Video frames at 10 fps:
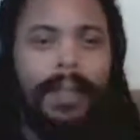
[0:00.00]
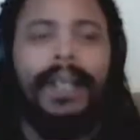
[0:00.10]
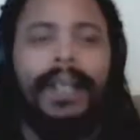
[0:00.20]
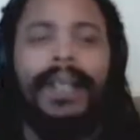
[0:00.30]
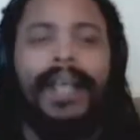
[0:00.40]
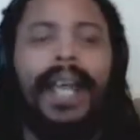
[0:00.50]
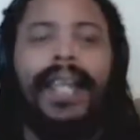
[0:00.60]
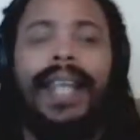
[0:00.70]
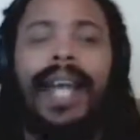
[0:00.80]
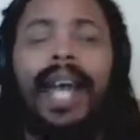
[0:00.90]
I
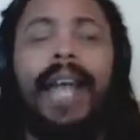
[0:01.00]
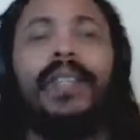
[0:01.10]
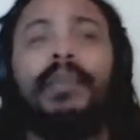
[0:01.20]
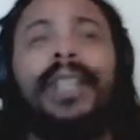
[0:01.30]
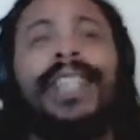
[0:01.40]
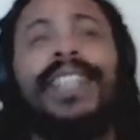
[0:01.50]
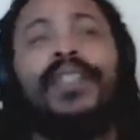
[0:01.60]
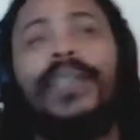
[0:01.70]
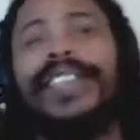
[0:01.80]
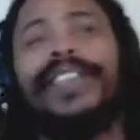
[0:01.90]
was
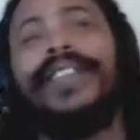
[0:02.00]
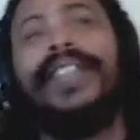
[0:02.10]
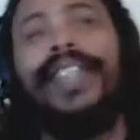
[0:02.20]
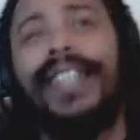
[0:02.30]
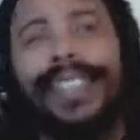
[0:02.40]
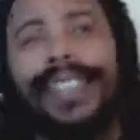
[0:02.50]
playing Twister.